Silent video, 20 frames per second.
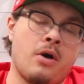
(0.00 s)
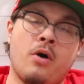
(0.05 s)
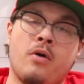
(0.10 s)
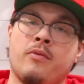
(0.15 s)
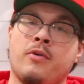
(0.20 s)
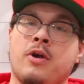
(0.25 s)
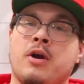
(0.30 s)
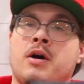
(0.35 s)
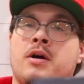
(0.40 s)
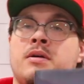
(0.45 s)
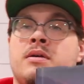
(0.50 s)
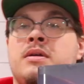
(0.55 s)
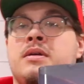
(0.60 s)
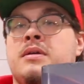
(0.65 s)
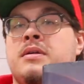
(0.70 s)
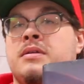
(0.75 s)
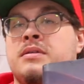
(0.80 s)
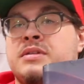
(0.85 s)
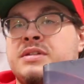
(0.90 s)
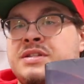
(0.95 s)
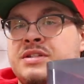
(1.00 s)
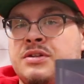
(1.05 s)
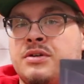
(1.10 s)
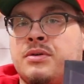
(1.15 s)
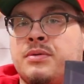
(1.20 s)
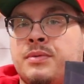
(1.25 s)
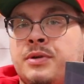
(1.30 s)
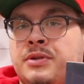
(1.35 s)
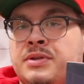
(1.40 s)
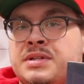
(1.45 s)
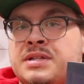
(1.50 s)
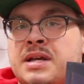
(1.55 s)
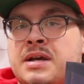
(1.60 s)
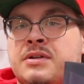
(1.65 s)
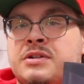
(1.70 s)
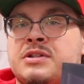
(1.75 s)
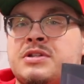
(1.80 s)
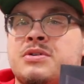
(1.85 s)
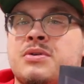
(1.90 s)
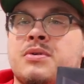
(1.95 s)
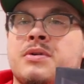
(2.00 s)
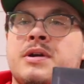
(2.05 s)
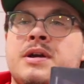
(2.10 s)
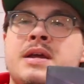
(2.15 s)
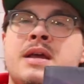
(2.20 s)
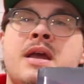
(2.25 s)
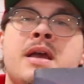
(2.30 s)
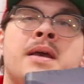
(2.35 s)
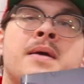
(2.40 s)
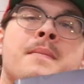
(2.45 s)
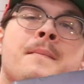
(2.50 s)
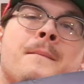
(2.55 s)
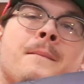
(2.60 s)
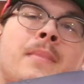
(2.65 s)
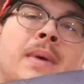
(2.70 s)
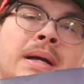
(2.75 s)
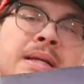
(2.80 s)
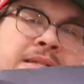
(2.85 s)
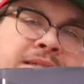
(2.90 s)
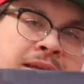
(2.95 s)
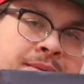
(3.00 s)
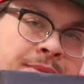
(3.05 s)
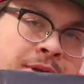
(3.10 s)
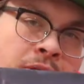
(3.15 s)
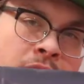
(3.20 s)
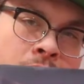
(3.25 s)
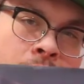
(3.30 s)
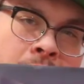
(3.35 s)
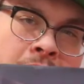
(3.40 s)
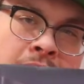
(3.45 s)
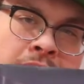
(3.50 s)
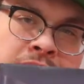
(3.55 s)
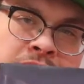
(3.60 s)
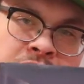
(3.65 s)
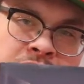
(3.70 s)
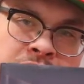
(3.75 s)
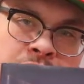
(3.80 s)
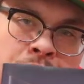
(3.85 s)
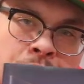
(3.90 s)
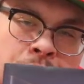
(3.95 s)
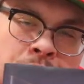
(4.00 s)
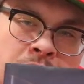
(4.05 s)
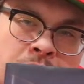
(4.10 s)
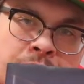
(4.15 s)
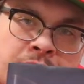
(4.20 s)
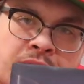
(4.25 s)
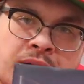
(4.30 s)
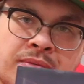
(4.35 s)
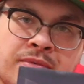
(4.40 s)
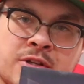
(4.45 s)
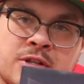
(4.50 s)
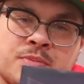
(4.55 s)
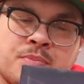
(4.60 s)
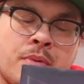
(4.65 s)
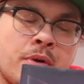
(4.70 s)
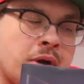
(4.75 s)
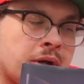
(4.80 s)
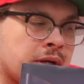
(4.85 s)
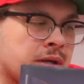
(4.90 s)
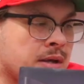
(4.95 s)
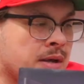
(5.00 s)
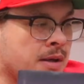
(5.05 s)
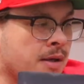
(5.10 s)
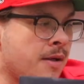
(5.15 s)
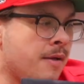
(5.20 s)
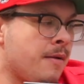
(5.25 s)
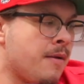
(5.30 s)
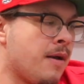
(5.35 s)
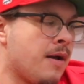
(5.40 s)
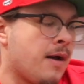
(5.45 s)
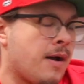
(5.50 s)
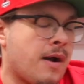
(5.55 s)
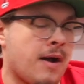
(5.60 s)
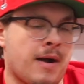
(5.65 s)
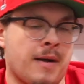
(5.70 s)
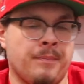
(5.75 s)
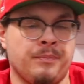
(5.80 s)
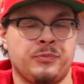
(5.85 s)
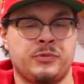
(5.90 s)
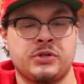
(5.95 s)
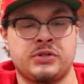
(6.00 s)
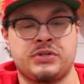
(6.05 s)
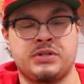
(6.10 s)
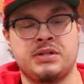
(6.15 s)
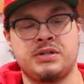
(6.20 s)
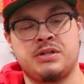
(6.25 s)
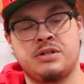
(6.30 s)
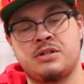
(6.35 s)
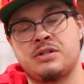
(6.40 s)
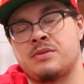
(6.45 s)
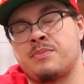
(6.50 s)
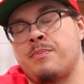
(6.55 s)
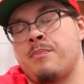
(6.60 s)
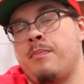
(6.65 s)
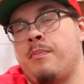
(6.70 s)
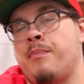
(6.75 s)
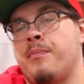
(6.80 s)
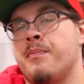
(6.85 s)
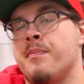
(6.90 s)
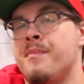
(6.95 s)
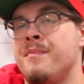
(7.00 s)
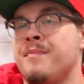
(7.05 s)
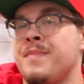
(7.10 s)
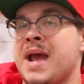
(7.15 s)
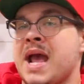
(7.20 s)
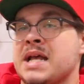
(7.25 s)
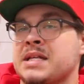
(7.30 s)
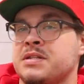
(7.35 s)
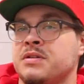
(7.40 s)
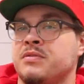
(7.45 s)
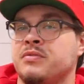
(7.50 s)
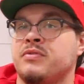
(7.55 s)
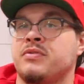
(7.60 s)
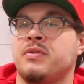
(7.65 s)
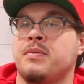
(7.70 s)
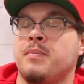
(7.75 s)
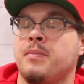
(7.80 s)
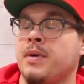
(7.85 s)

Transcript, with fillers: Overall, still a really solid story. Might take me a little while to do a reread of this book, um, just because it's massive.